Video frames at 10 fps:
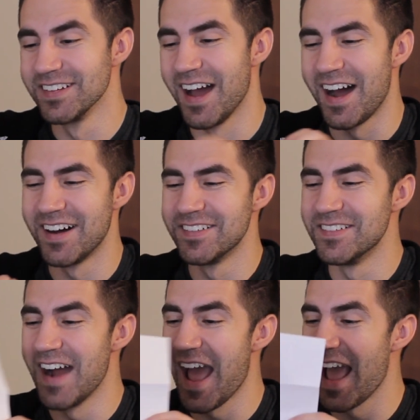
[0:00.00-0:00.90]
No
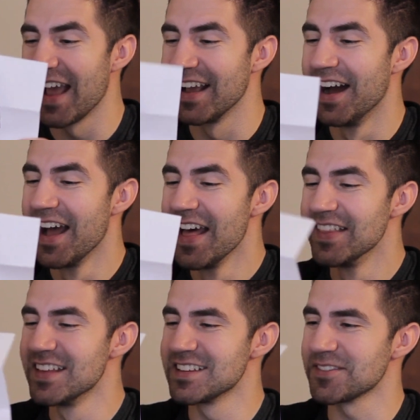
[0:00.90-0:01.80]
way.
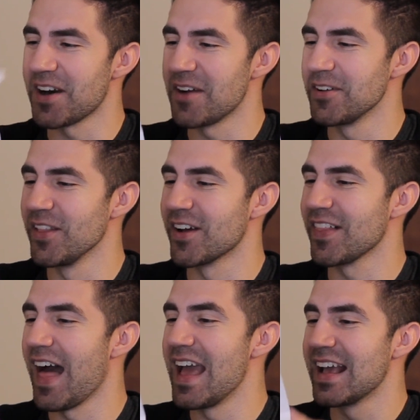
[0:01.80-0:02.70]
This is what I would look
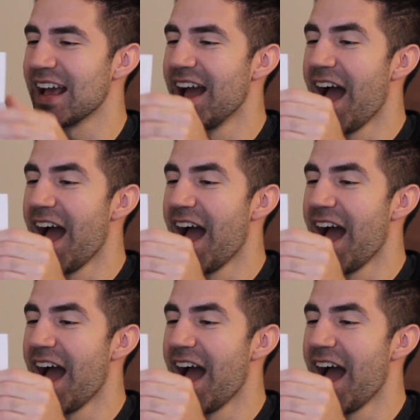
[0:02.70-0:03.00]
like.